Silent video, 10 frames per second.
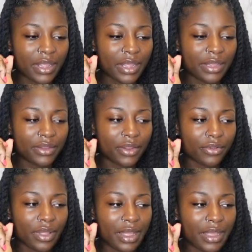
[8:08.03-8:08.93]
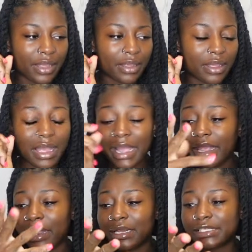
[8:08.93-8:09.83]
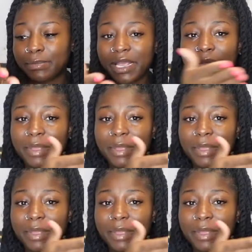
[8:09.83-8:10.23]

and they're like, I can't explain it.